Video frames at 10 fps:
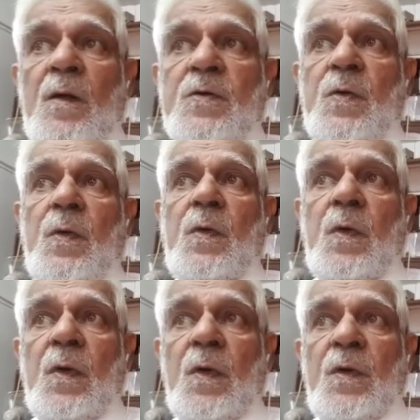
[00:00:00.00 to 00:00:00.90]
So,
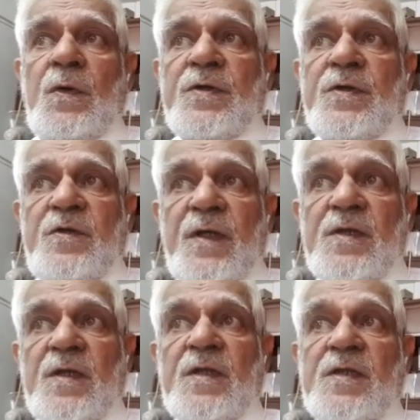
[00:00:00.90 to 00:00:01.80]

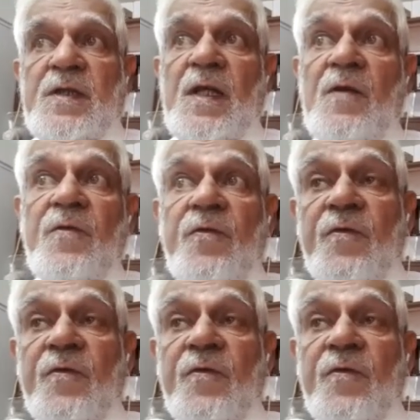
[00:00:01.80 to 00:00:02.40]
stress itself